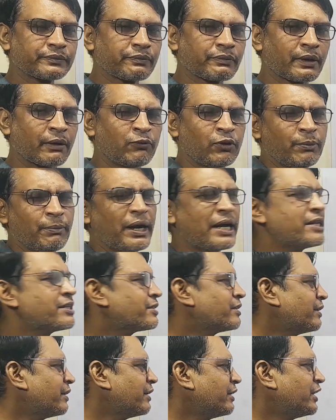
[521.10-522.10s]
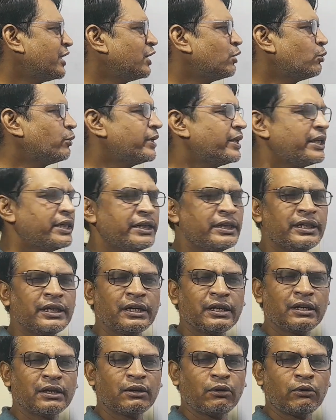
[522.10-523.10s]
we might say EWE
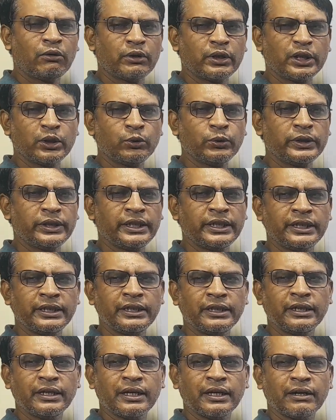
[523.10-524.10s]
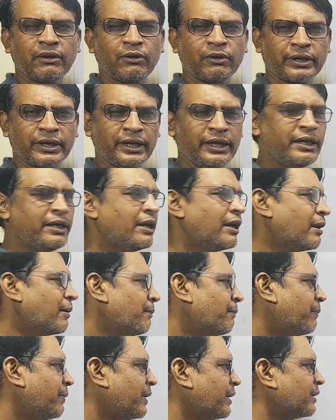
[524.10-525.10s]
or EWE, okay?
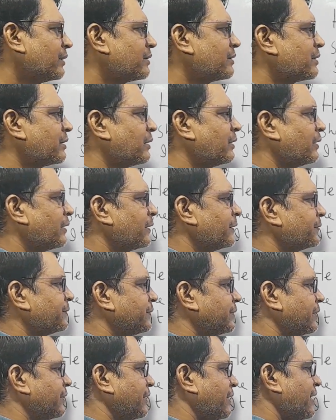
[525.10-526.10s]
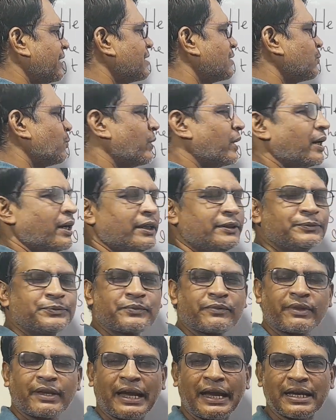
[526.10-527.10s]
But this word
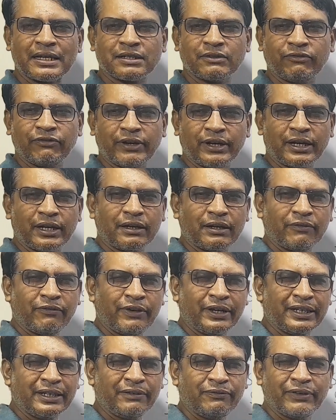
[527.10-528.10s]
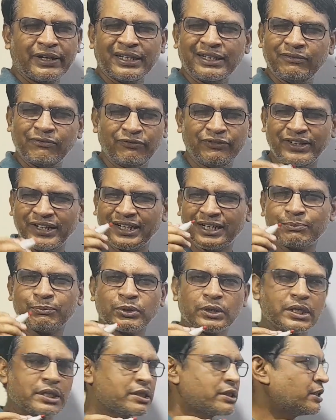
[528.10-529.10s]
has a very, very, very weird
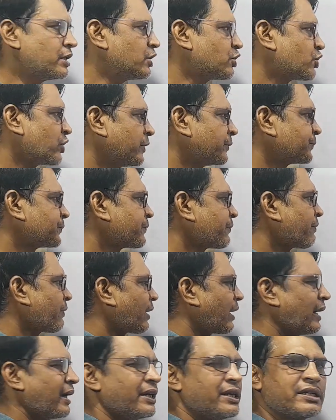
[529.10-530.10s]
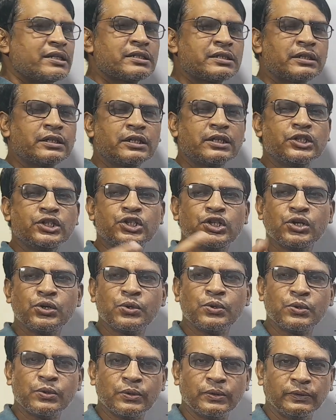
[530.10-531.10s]
pronunciation. It is
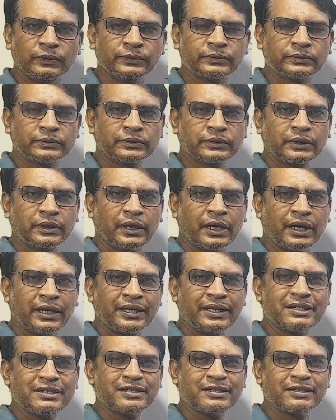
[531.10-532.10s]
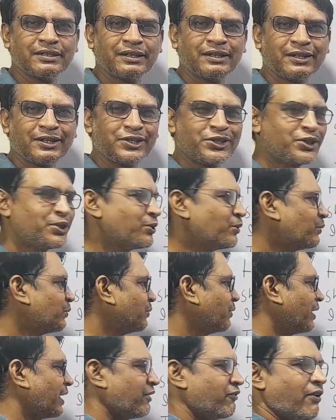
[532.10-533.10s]
you. It is
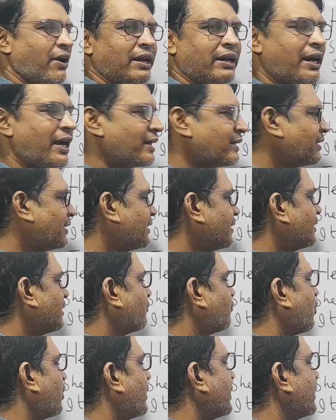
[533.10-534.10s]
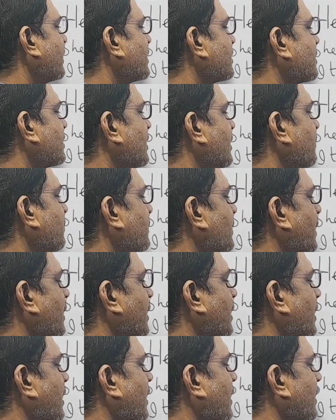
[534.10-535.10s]
you. If I write it in the phonetic script,
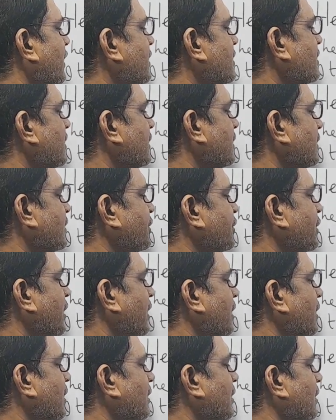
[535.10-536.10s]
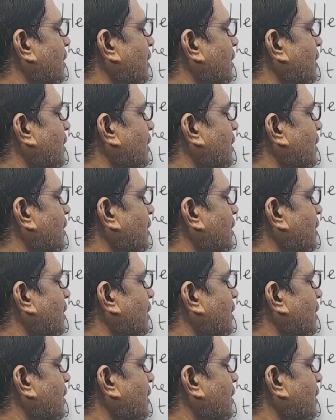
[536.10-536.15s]
it is ya